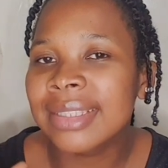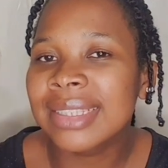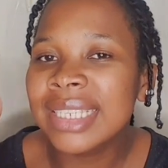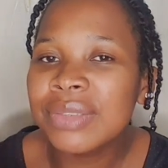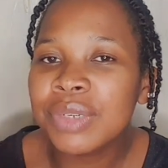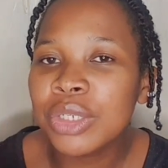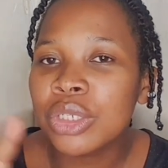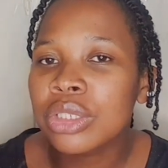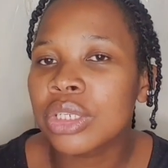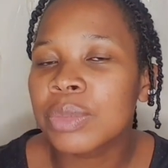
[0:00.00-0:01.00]
This video
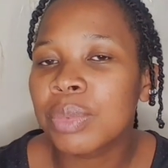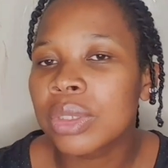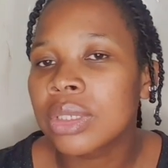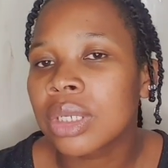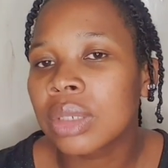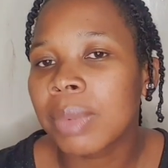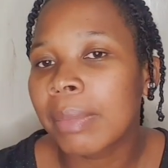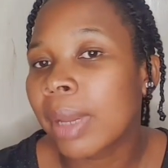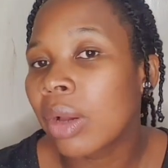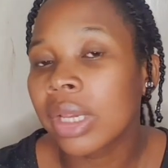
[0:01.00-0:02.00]
is not sponsored by
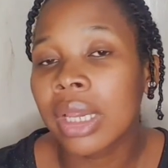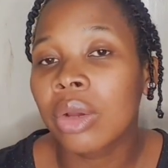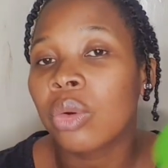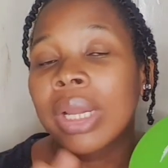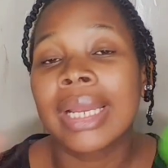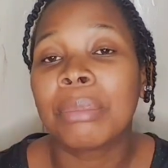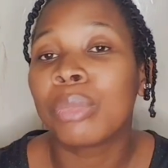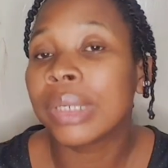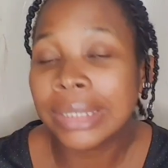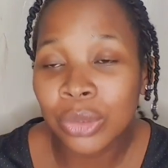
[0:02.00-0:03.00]
Balcare or
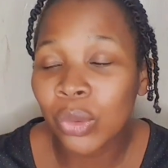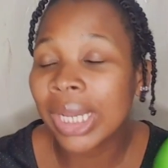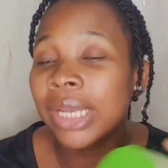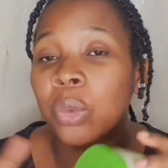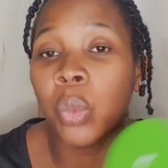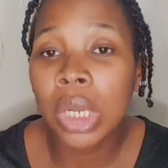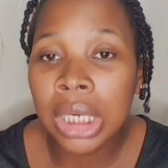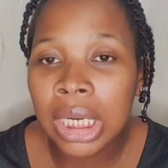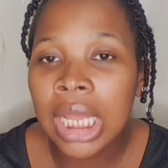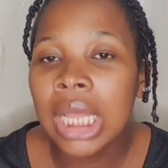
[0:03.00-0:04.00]
anybody or
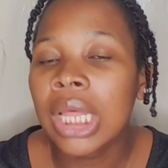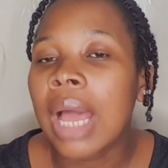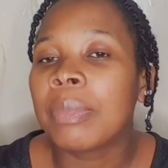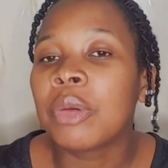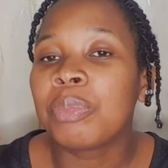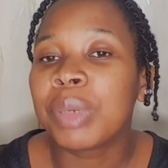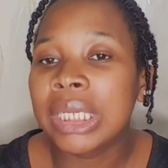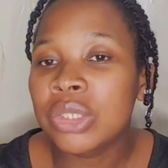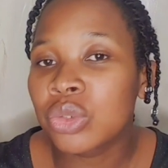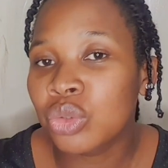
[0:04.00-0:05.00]
anyone. I'm not
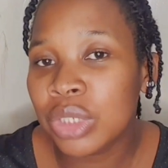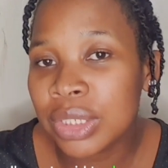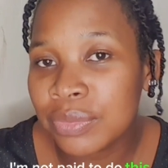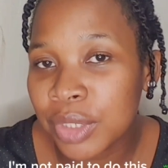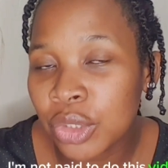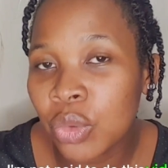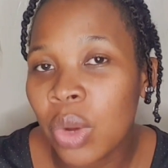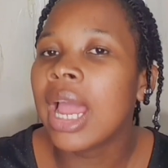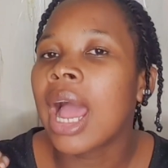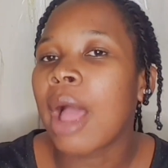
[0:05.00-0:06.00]
paid to do this video.
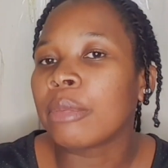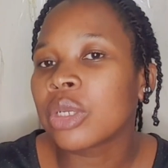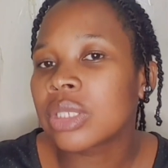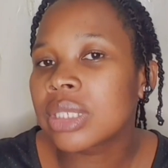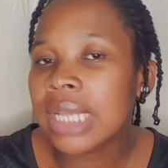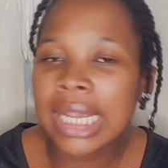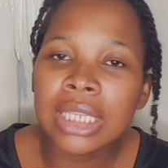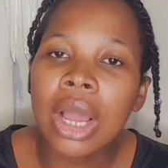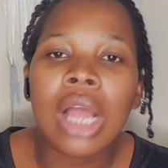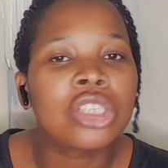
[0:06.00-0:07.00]
I'm just saying
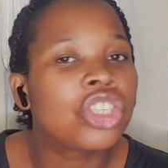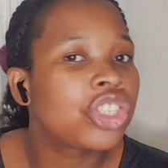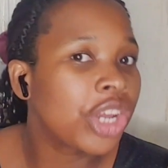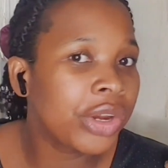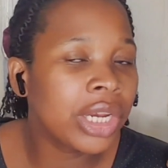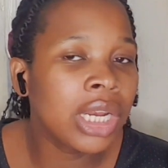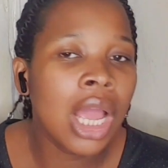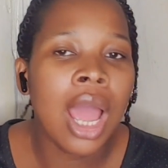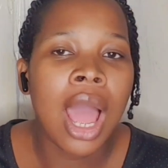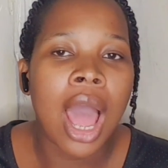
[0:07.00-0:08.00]
and sharing
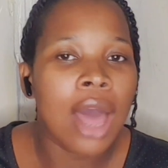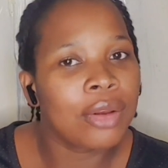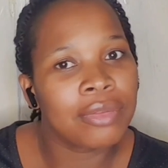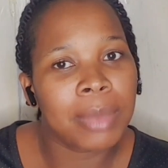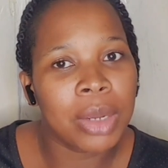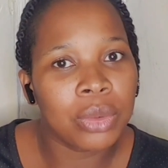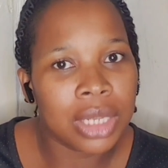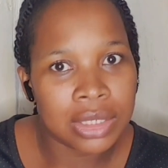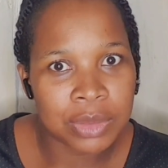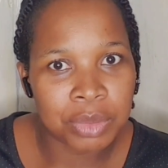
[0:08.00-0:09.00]
out of my own
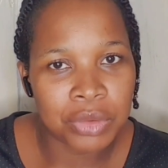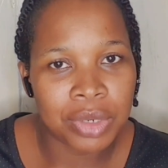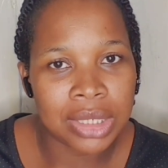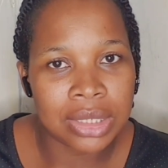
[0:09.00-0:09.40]
experience.